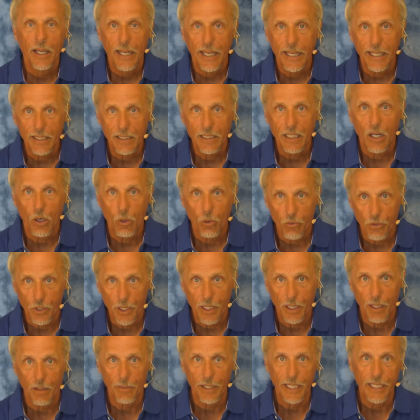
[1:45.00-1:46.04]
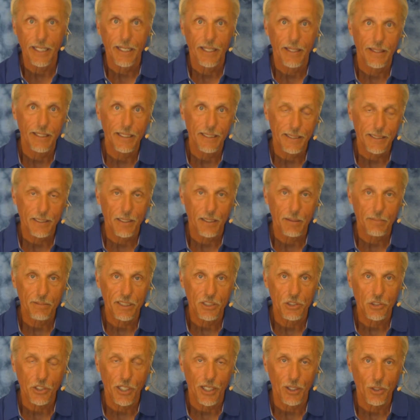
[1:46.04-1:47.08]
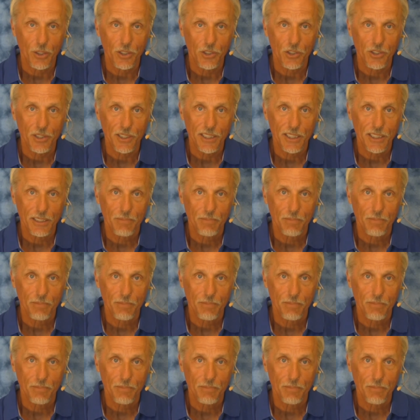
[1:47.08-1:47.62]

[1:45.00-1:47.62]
in overcoming these types of challenges.